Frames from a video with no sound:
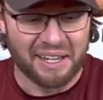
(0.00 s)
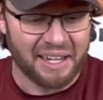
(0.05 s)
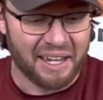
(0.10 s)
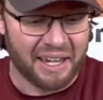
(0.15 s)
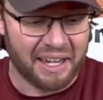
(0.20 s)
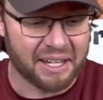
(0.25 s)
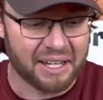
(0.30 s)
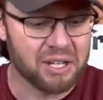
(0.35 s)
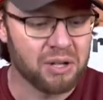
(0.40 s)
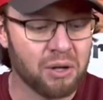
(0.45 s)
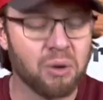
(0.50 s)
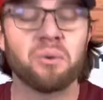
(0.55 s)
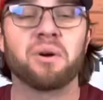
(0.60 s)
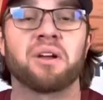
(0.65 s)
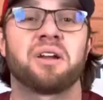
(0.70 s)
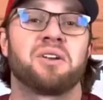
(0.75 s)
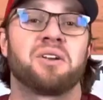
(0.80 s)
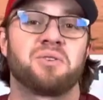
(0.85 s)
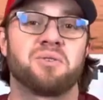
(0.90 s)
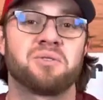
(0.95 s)
And you know what we're
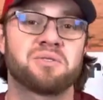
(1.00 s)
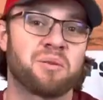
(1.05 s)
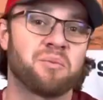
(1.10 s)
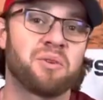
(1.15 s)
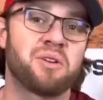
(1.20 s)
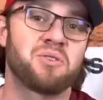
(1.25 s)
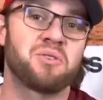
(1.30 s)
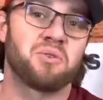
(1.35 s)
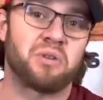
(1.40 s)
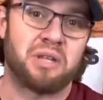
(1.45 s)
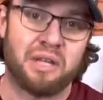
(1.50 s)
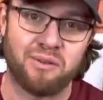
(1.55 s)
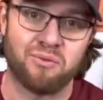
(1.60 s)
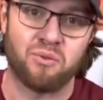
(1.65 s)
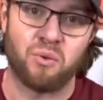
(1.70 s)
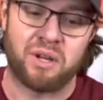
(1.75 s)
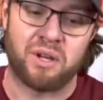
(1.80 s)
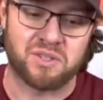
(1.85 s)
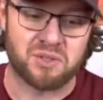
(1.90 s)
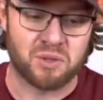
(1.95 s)
going to do is I'm going to do a
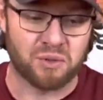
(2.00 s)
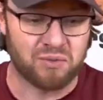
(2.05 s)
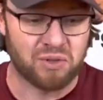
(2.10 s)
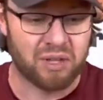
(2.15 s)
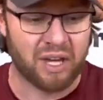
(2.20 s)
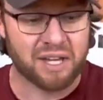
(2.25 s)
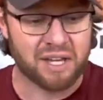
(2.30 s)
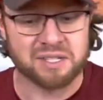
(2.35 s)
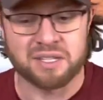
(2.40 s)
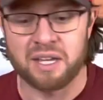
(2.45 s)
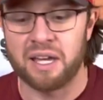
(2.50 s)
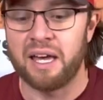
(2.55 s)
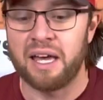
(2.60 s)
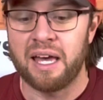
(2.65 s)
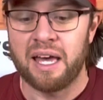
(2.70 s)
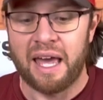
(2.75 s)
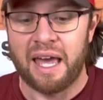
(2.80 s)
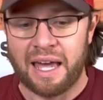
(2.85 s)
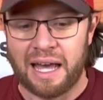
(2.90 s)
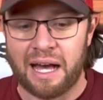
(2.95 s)
giveaway. So if you guys
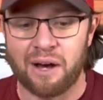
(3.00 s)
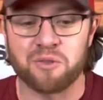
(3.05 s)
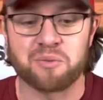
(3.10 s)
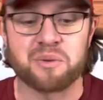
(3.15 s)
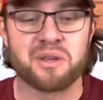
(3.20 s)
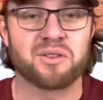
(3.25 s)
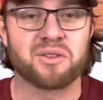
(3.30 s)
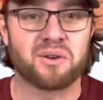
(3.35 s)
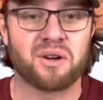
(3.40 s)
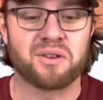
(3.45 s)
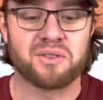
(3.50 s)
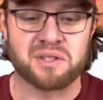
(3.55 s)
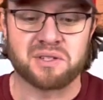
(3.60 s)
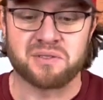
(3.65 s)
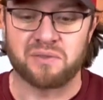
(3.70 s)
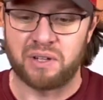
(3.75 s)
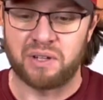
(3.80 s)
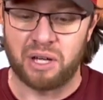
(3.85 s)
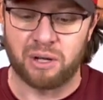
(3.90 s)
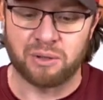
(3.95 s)
hang out with me throughout this
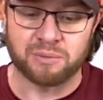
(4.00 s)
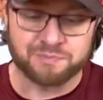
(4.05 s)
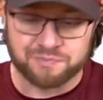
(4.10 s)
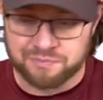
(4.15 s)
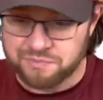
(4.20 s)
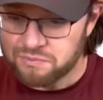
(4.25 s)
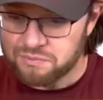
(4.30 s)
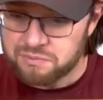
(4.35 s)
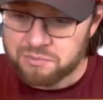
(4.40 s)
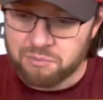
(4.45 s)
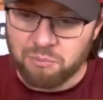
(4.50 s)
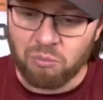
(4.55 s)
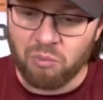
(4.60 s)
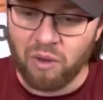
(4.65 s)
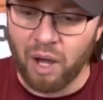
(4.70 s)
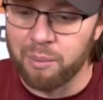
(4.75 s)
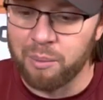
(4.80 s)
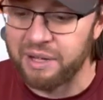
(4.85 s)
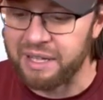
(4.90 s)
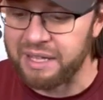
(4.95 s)
video,
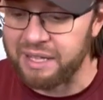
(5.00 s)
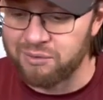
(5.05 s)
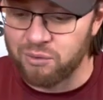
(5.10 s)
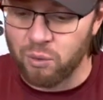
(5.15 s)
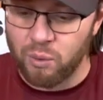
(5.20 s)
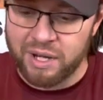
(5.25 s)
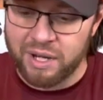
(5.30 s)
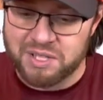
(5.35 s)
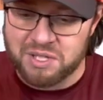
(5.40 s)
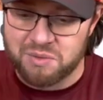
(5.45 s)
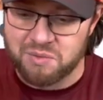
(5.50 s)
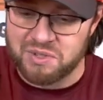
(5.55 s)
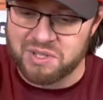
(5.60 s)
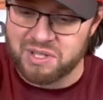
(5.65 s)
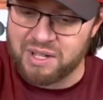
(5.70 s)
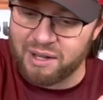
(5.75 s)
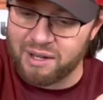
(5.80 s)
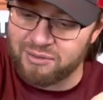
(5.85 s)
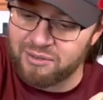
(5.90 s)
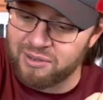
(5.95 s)
I'm going to give away some
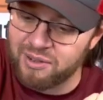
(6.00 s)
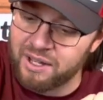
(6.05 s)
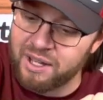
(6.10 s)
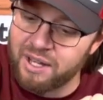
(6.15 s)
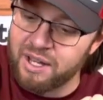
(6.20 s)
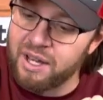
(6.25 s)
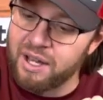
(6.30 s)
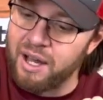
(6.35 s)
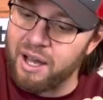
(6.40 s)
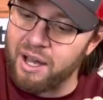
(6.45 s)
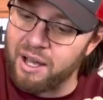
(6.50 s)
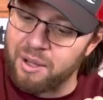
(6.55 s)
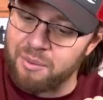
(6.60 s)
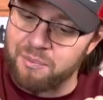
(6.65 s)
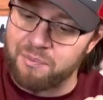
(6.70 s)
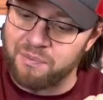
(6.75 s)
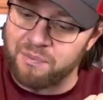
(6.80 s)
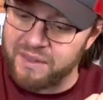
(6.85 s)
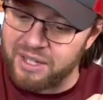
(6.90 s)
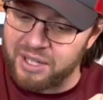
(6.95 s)
stuff.
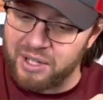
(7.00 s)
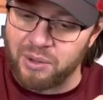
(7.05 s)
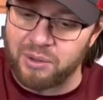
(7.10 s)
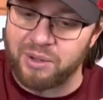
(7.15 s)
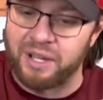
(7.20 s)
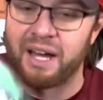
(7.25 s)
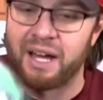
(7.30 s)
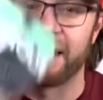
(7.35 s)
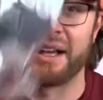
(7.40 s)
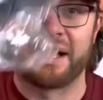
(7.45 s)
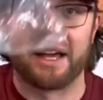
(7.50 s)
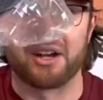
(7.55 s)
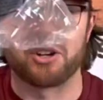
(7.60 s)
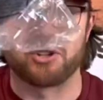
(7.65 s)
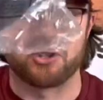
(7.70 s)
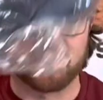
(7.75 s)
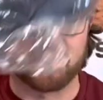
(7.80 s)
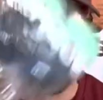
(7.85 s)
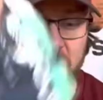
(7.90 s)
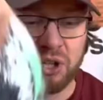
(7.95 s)
Um, you know, got, got a
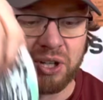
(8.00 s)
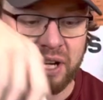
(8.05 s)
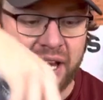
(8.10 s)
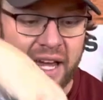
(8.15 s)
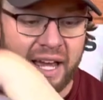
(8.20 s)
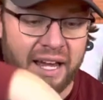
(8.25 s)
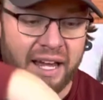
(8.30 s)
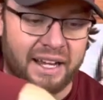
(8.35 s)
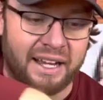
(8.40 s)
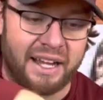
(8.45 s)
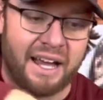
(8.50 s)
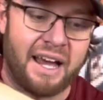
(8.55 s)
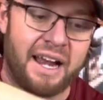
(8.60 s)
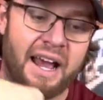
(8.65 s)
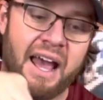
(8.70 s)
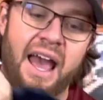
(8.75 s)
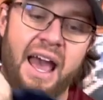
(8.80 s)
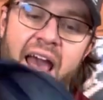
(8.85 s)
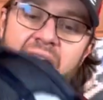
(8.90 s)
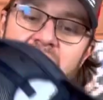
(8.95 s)
shirt and I got a
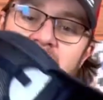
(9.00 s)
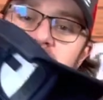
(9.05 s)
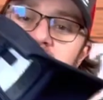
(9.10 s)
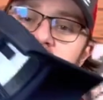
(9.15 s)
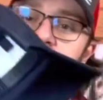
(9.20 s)
hat.